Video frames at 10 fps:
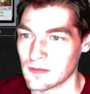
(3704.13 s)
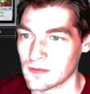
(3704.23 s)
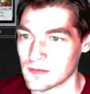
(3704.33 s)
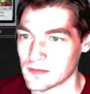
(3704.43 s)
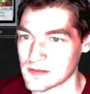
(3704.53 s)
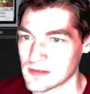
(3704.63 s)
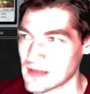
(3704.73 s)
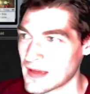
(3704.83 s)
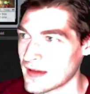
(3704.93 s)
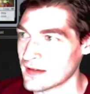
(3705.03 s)
Let's
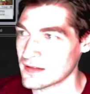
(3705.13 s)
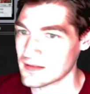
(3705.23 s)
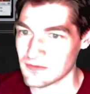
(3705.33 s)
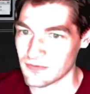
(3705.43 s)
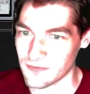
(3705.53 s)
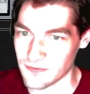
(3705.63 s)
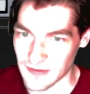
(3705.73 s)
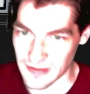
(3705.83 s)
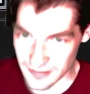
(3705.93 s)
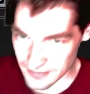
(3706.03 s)
attack his
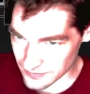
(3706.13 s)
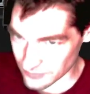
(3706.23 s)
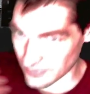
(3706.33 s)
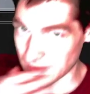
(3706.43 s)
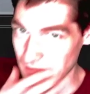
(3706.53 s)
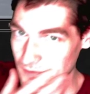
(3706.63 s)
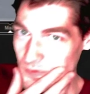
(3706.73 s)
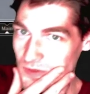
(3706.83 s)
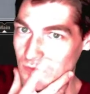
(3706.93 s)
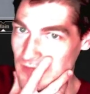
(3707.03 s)
face, right? We
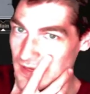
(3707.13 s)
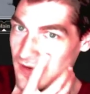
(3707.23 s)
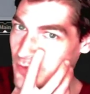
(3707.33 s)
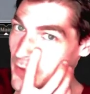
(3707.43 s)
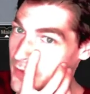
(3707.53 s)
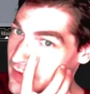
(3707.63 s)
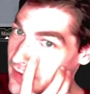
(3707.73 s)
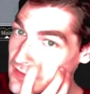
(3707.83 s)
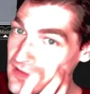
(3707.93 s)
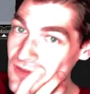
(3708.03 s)
don't care about
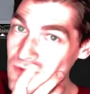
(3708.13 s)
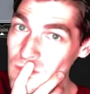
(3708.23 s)
Kaito?